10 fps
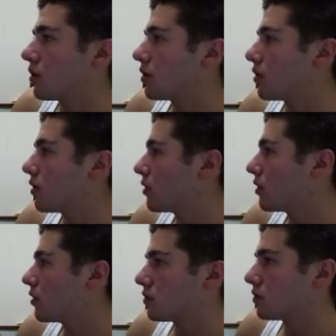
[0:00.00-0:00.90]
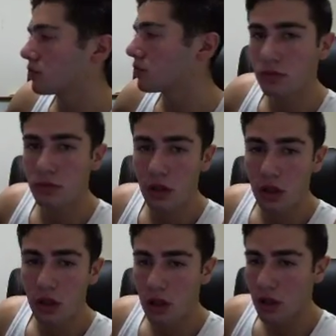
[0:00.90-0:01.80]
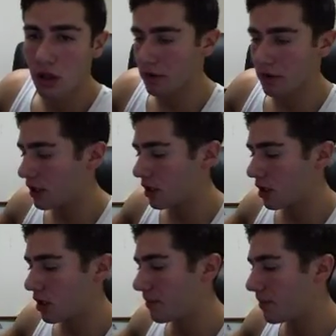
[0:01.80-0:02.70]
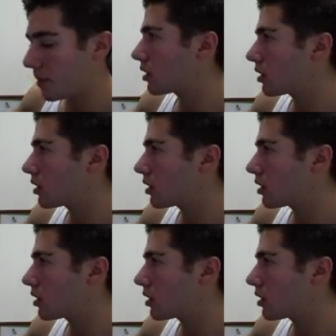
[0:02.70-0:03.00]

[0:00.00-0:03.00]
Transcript: Alright, come on. Come on, refresh.